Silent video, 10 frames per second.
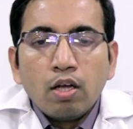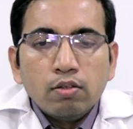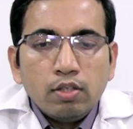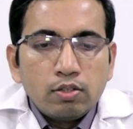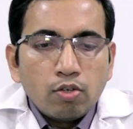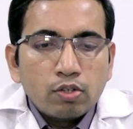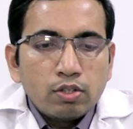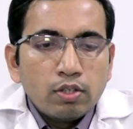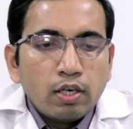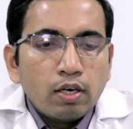this
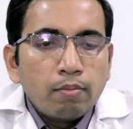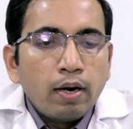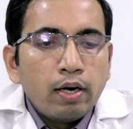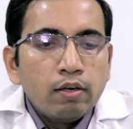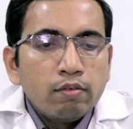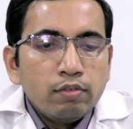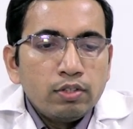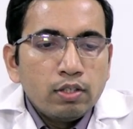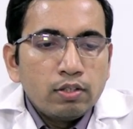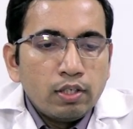oxygenated blood
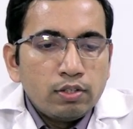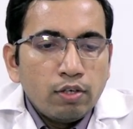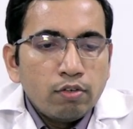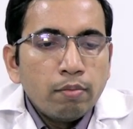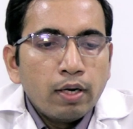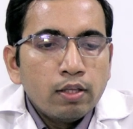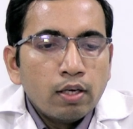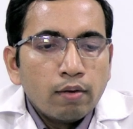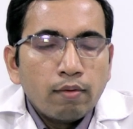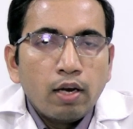which is received by
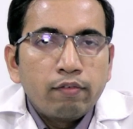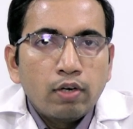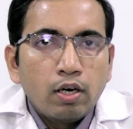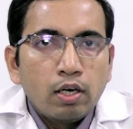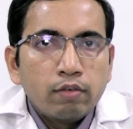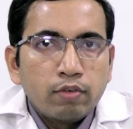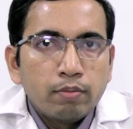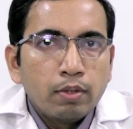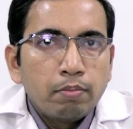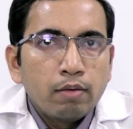the left heart
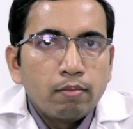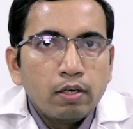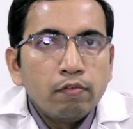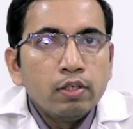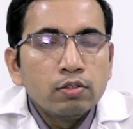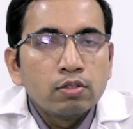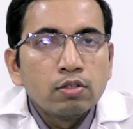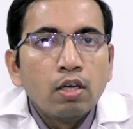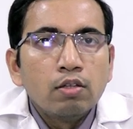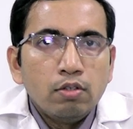from the pulmonary
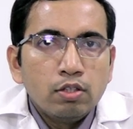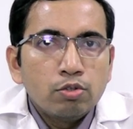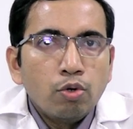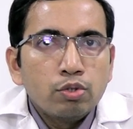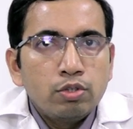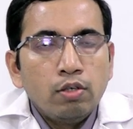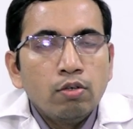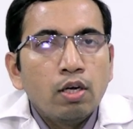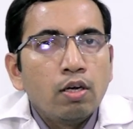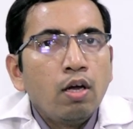veins, this goes
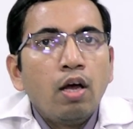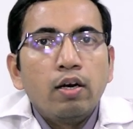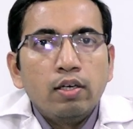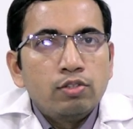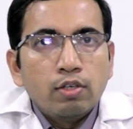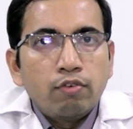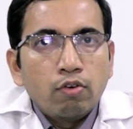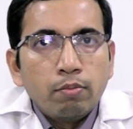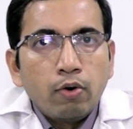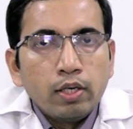into the rest of
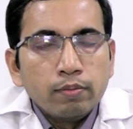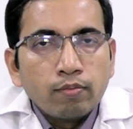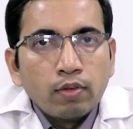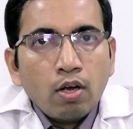our body.